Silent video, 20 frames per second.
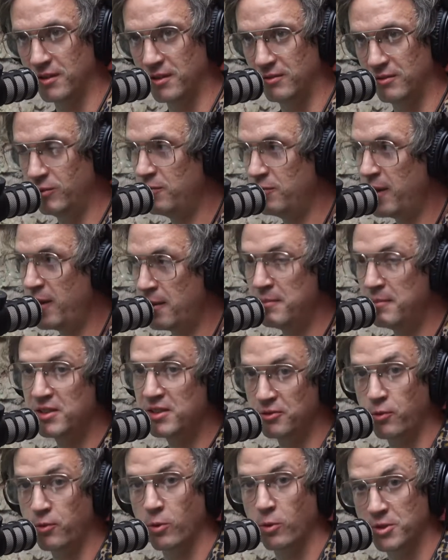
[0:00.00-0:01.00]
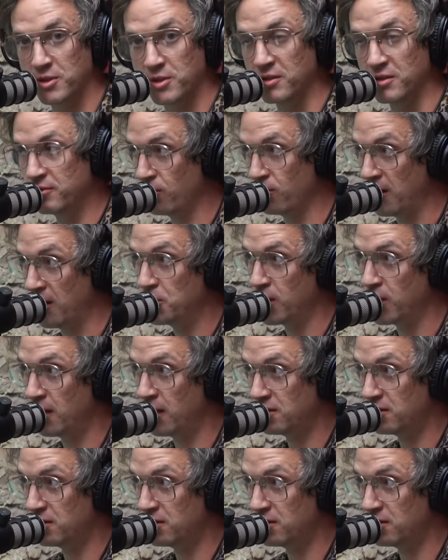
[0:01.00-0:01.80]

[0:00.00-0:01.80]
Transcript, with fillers: We've been a misfortuned franchise,